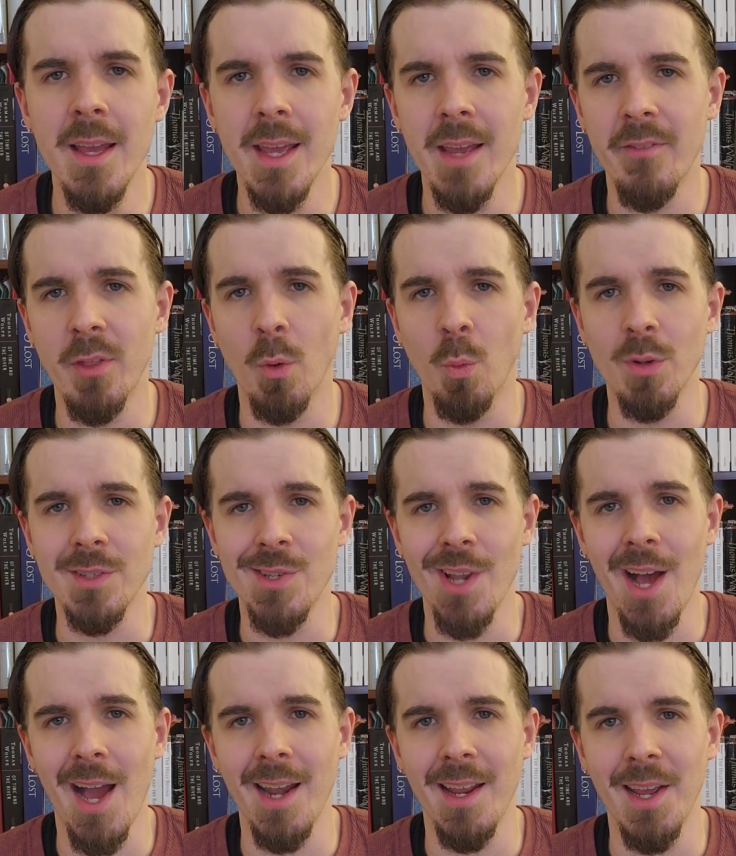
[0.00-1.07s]
If there was
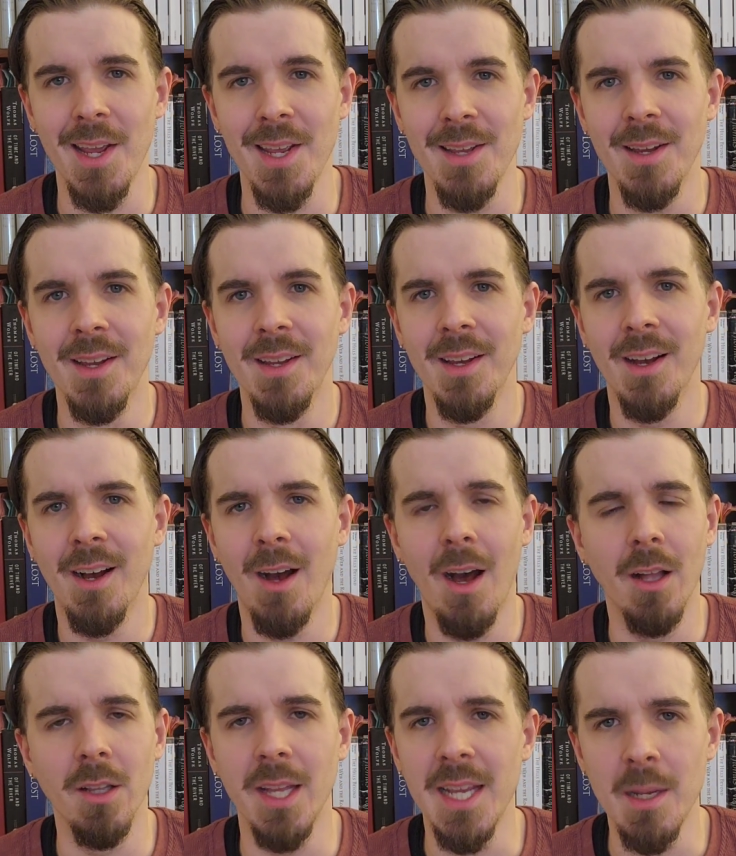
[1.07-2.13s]
not a
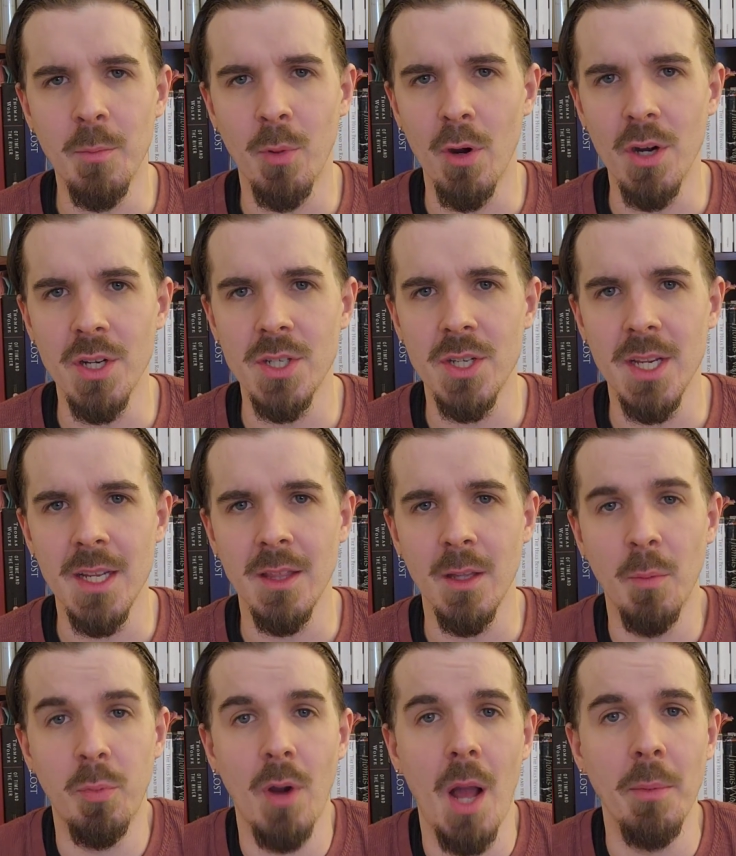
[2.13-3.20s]
Aline Bernstein,
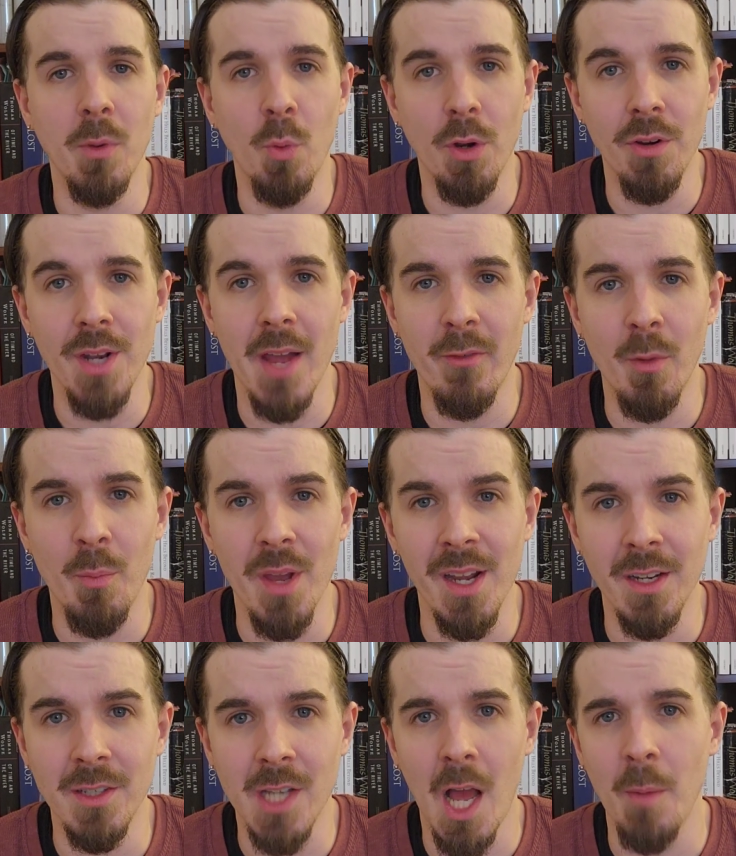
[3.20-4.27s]
there probably would have never
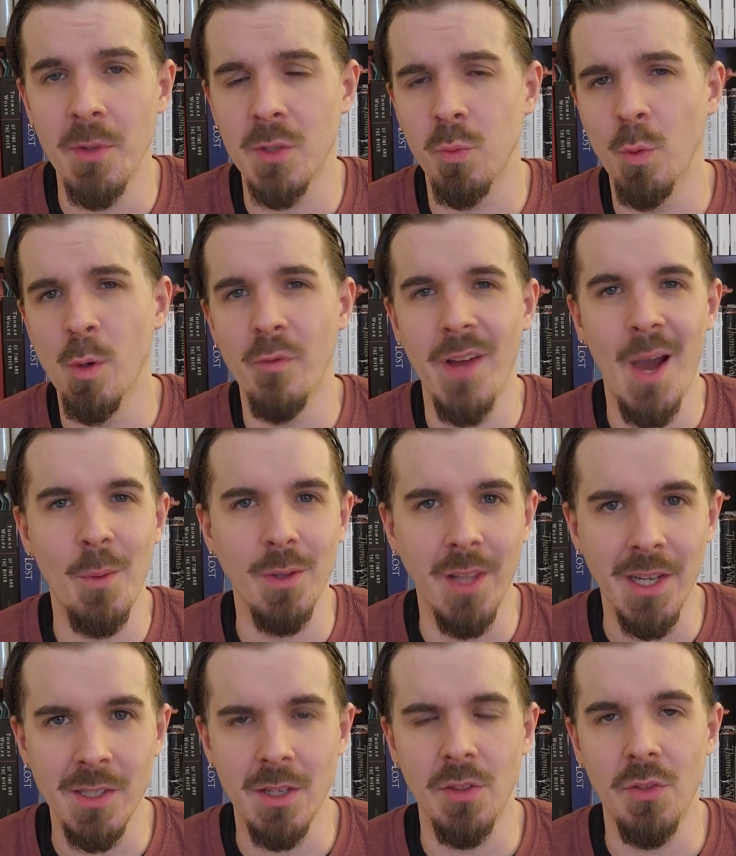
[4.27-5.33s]
been a Thomas Wolfe. I would
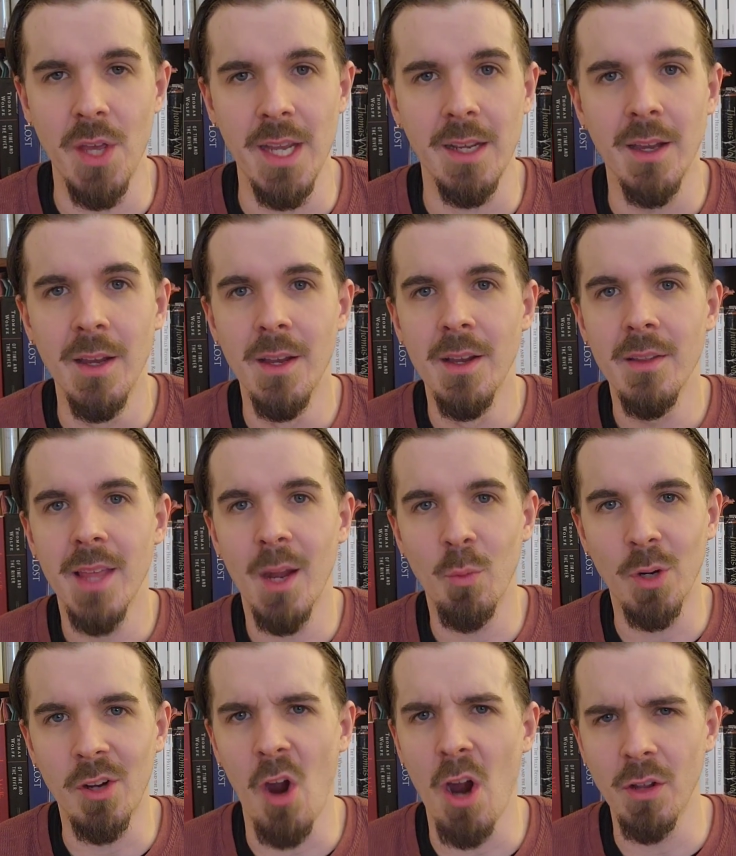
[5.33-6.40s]
like to think that
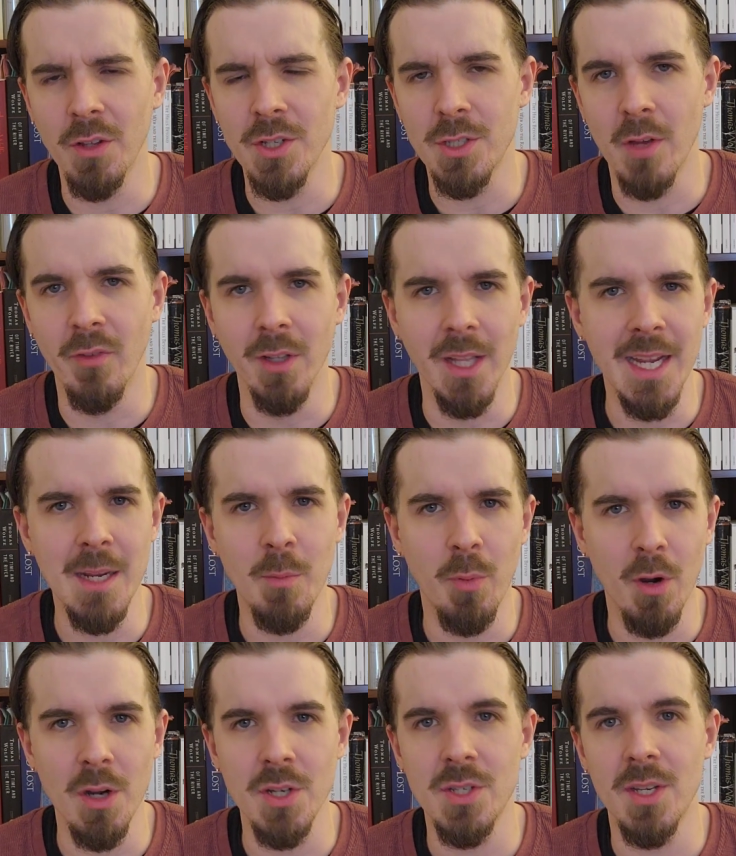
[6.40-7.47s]
regardless of Aline
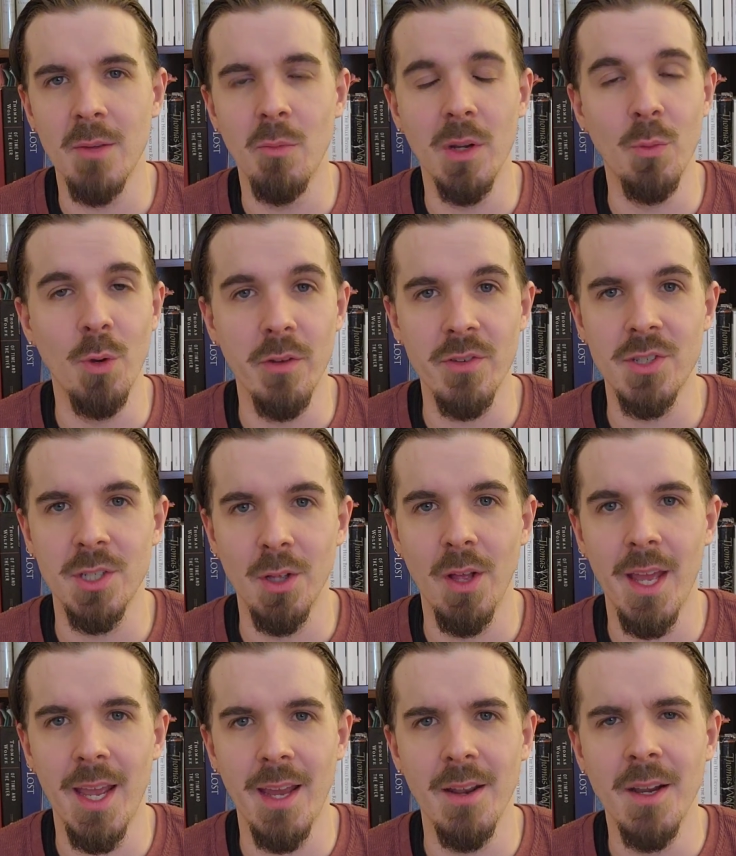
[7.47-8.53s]
Bernstein, we would have still
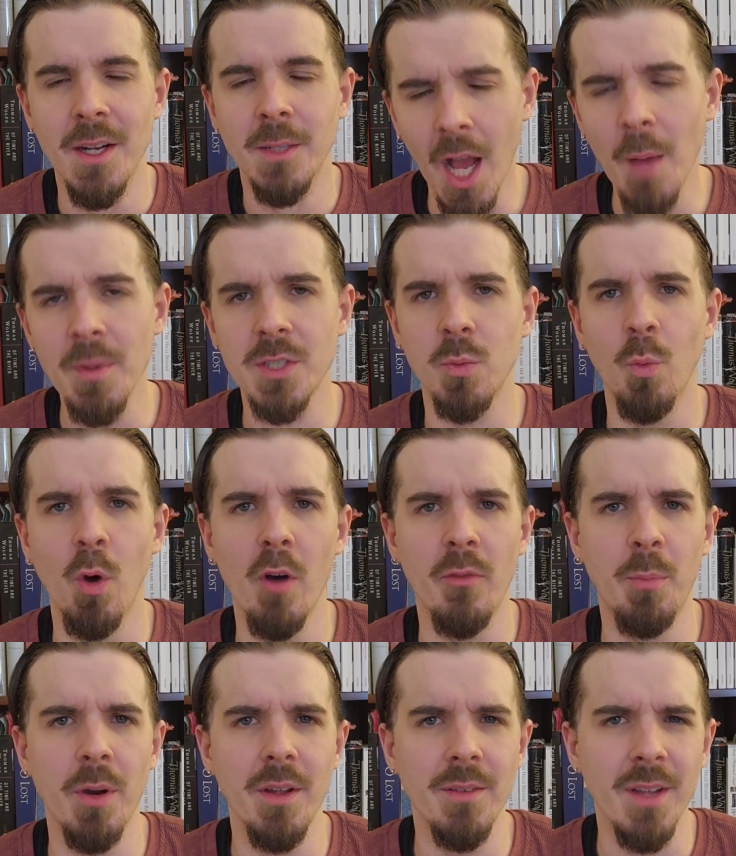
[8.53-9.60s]
had Thomas
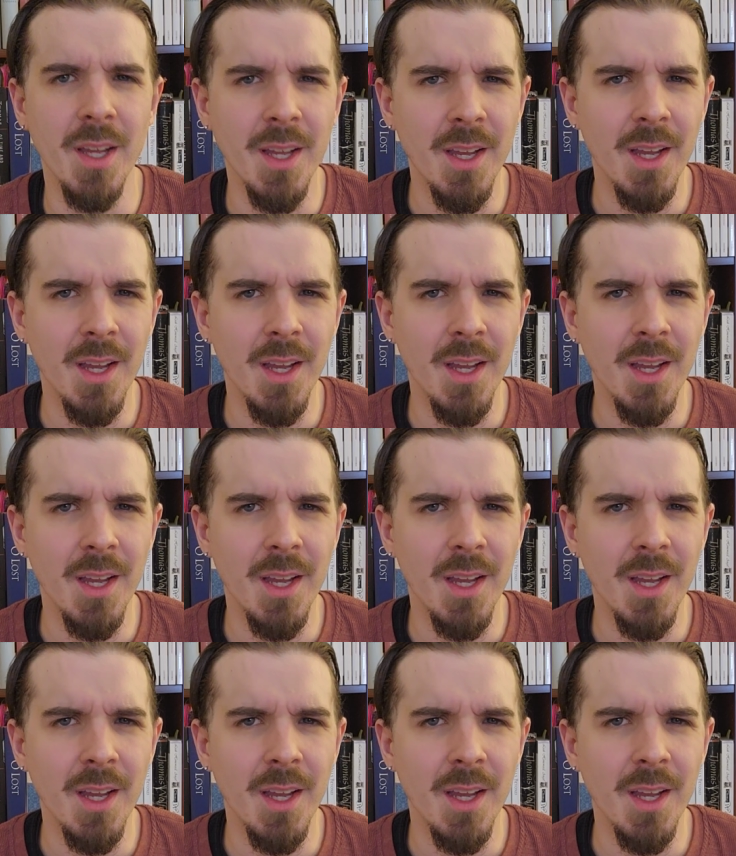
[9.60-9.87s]
Wolfe. But